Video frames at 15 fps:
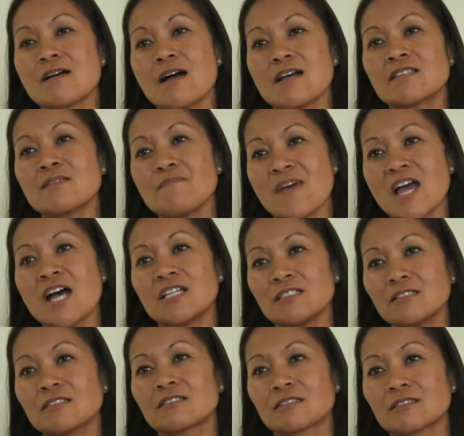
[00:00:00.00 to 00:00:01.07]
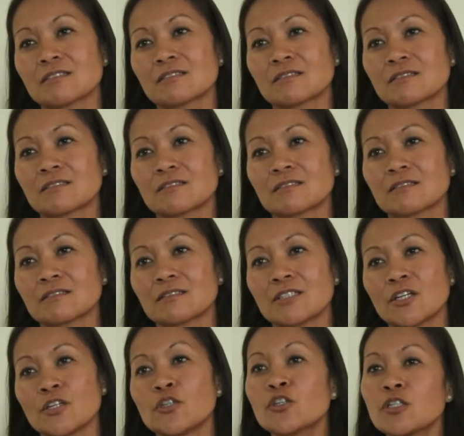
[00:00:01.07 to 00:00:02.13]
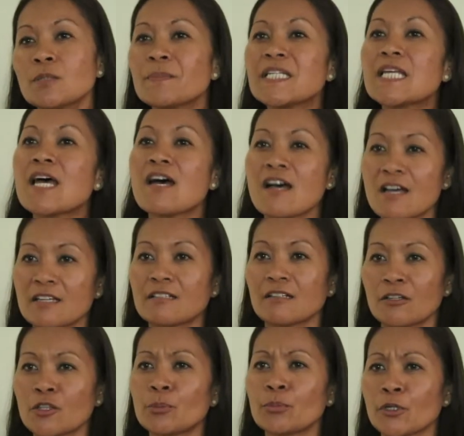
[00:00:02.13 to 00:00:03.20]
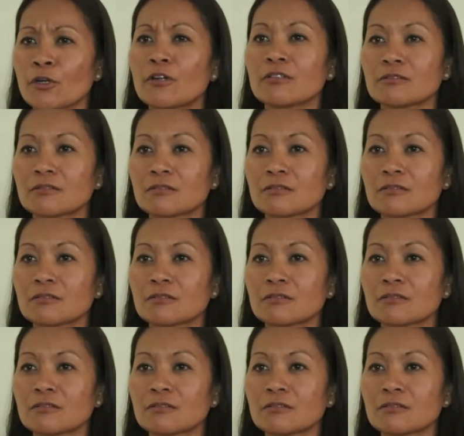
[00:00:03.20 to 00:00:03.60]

As a man, you could have been head of the bureau.